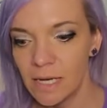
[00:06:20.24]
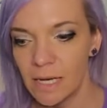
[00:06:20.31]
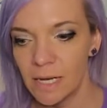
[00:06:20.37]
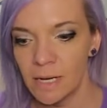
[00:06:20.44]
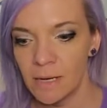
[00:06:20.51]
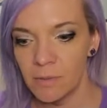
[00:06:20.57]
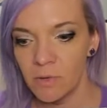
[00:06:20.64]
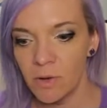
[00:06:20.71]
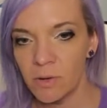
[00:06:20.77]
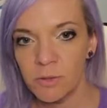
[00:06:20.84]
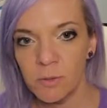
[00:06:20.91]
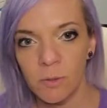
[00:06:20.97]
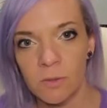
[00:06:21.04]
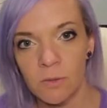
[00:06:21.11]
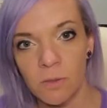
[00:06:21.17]
We were supposed
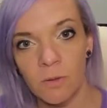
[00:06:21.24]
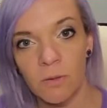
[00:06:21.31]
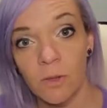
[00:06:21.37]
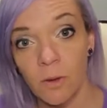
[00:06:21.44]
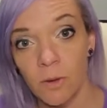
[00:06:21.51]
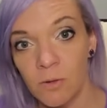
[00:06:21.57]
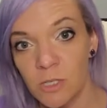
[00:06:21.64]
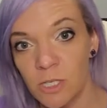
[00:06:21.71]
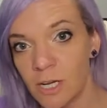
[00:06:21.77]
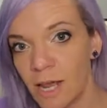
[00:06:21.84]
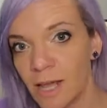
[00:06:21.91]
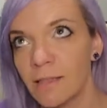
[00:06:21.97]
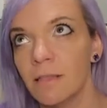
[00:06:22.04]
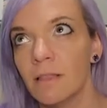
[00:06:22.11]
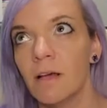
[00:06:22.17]
to go to the ocean. I
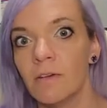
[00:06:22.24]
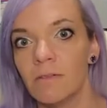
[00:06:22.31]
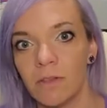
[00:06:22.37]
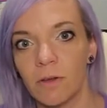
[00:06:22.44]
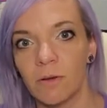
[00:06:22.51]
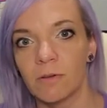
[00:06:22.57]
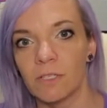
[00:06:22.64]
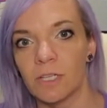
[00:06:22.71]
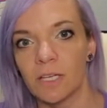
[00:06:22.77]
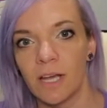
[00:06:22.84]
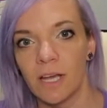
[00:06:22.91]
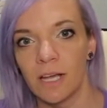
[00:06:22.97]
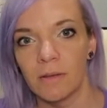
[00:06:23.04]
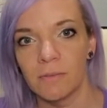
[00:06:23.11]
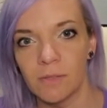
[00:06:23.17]
love the ocean.
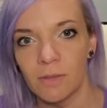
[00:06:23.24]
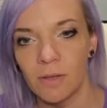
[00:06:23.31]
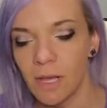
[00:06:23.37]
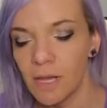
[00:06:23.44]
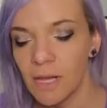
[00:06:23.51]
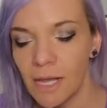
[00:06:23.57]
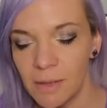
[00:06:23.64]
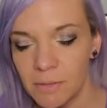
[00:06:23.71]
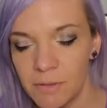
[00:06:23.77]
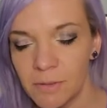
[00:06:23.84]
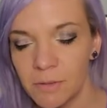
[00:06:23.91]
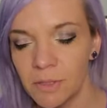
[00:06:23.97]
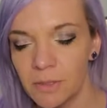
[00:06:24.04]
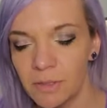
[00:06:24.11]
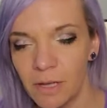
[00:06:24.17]
I absolutely
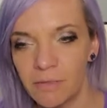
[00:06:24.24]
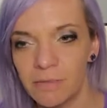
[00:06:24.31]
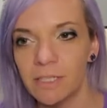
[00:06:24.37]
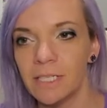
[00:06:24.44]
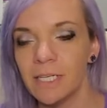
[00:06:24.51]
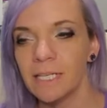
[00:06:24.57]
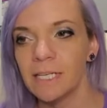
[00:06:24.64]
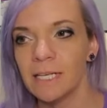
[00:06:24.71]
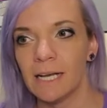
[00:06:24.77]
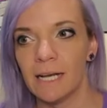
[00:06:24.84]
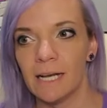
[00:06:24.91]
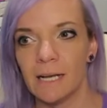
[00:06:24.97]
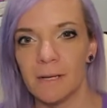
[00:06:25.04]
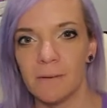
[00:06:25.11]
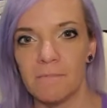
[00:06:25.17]
love it.
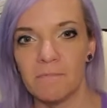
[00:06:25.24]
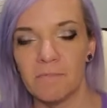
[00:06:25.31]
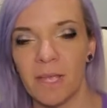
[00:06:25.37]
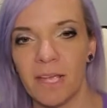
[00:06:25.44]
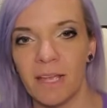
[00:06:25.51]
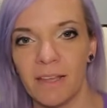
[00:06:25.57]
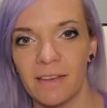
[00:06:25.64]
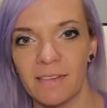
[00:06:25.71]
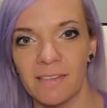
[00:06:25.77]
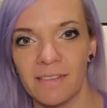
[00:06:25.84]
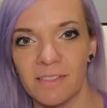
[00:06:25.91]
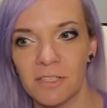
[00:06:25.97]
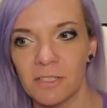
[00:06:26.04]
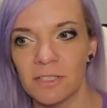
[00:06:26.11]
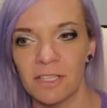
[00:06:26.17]
And
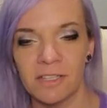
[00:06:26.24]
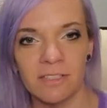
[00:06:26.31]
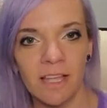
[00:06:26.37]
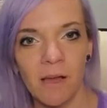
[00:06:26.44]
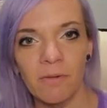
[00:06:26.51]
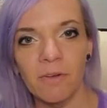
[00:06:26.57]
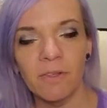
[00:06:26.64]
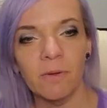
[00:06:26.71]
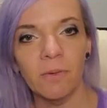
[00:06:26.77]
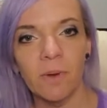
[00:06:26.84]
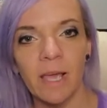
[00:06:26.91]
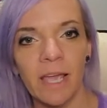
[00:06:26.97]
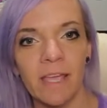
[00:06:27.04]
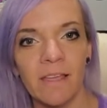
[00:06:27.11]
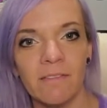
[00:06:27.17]
just the sound of the
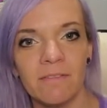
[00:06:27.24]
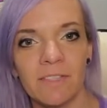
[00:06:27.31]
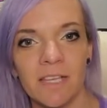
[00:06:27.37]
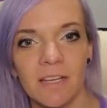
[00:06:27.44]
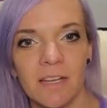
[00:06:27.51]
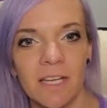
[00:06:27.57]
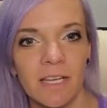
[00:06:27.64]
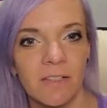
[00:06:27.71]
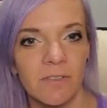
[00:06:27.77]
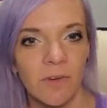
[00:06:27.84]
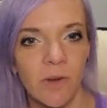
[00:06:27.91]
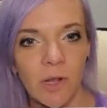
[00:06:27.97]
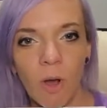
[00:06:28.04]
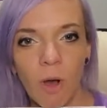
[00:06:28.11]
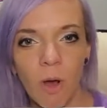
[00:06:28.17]
waves, and it's very
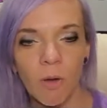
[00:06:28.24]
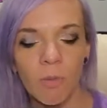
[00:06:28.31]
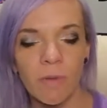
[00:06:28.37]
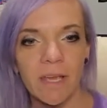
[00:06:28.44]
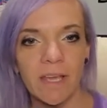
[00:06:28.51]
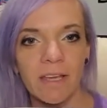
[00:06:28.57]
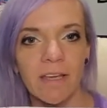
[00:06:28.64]
calming.